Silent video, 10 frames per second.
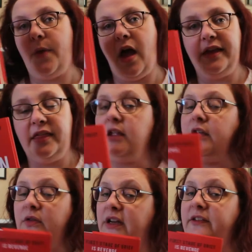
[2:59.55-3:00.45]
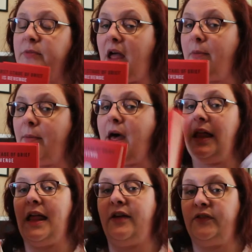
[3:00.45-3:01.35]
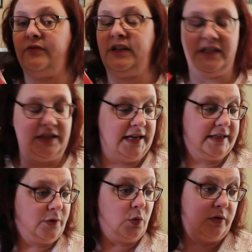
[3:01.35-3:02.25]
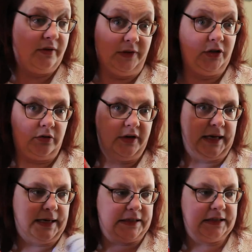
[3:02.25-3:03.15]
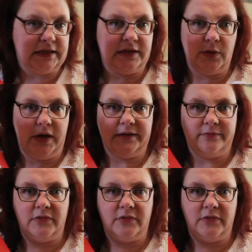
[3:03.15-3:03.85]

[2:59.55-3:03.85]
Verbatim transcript: I think you need some chamomile after reading this or even during it because it sounds quite,